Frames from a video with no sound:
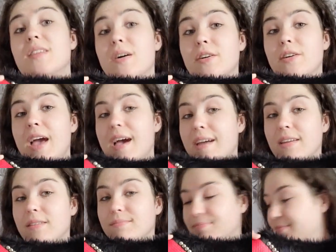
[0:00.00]
out
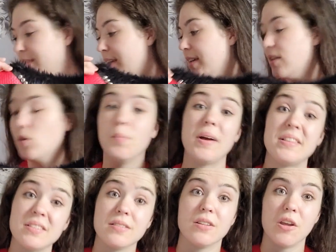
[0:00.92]
okay,
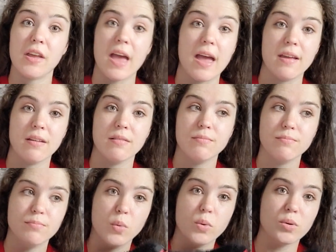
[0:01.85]
better than okay,
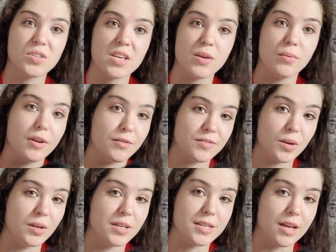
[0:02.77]
but we'll see when I've
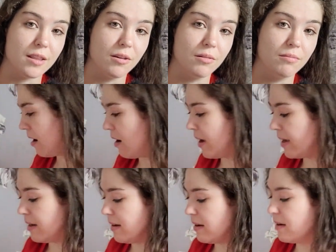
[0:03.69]
sewn it together.
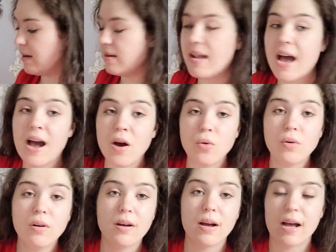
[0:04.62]
I now
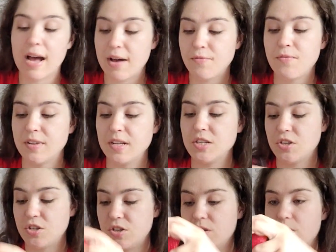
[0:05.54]
have
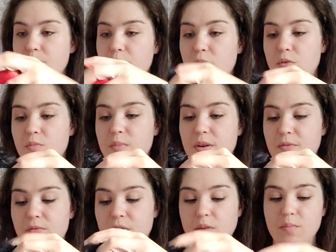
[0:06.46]
finished both of my
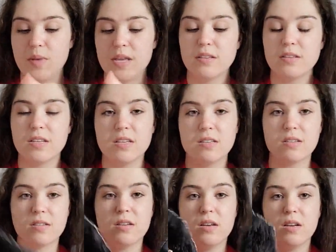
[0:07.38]
front
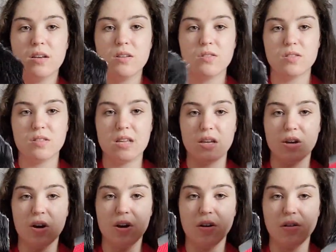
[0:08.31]
pieces. there you
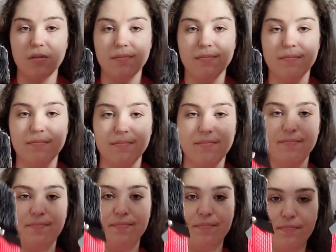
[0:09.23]
go.
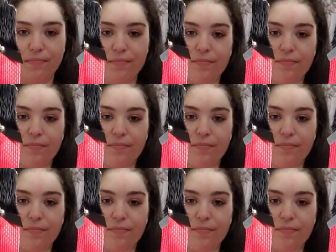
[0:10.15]
So